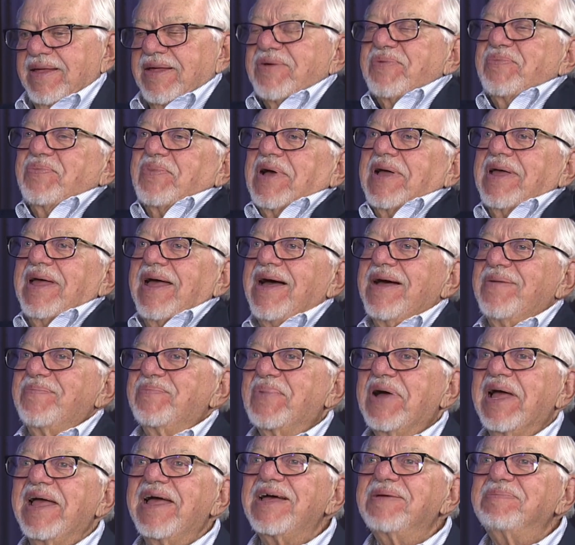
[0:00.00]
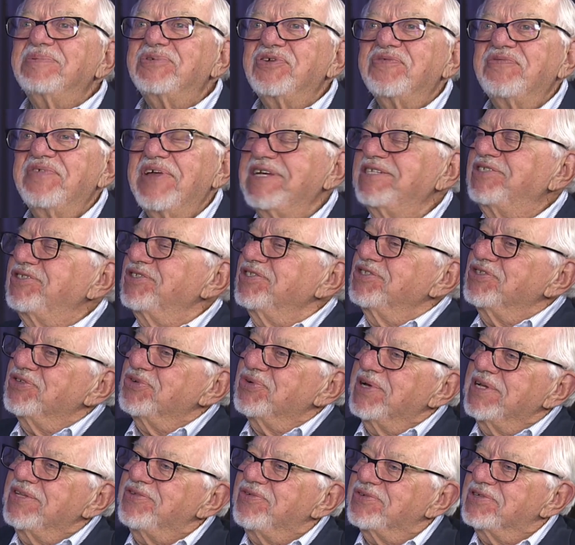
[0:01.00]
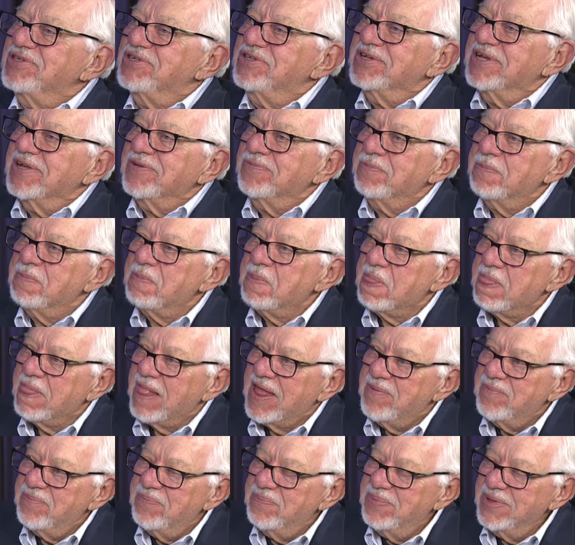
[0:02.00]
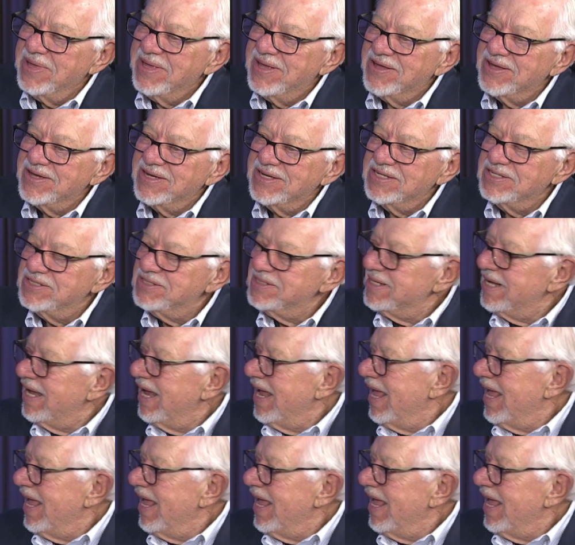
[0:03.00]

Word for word: My, my observations are interesting because